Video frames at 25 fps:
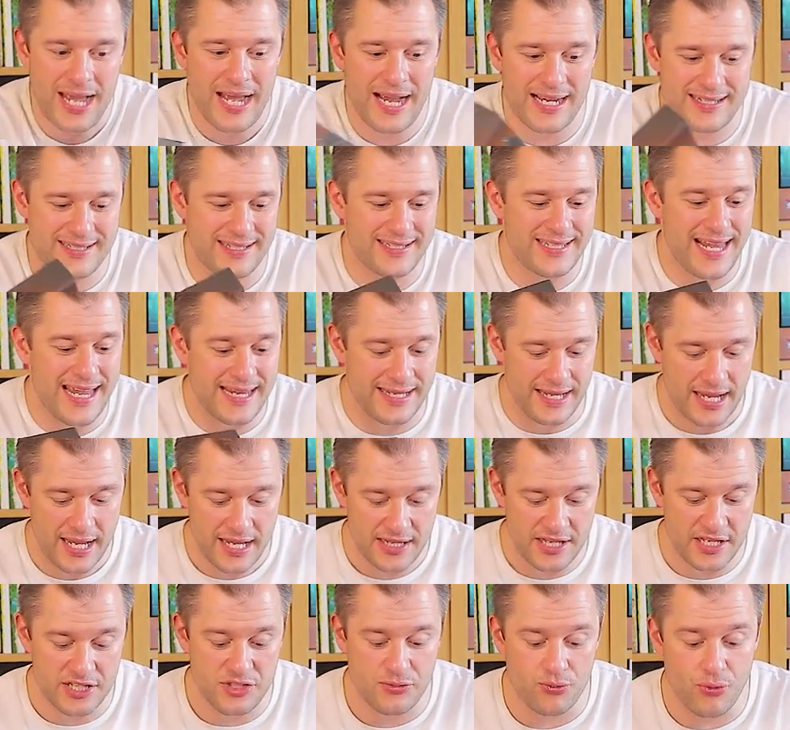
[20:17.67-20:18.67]
As I said,
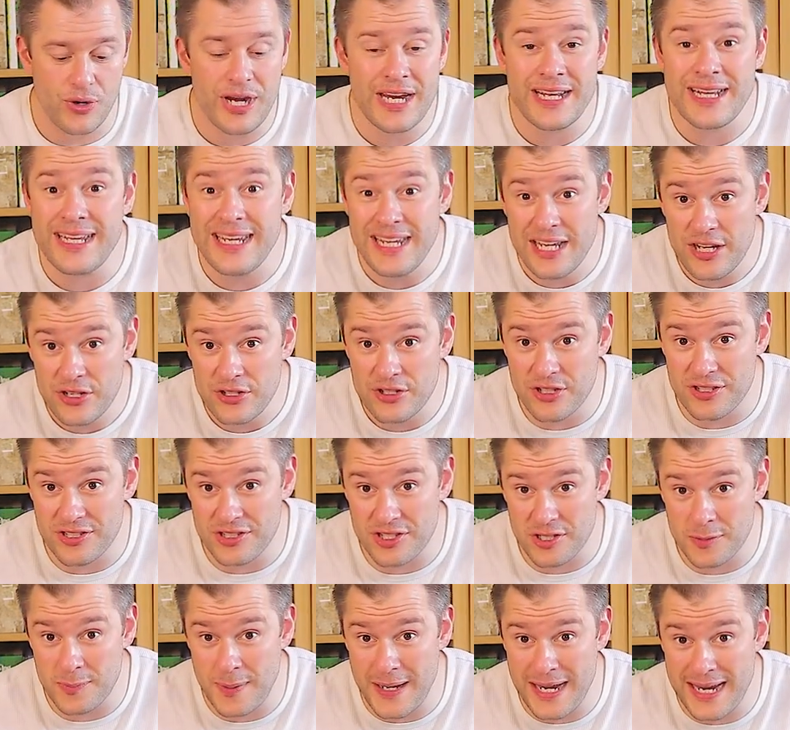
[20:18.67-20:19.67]
this really should have
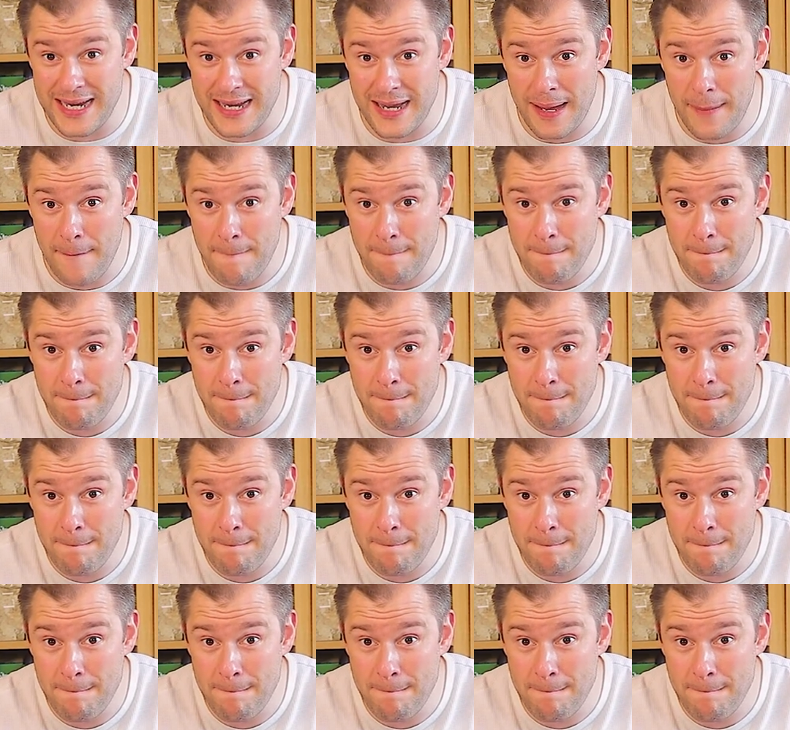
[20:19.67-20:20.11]
just been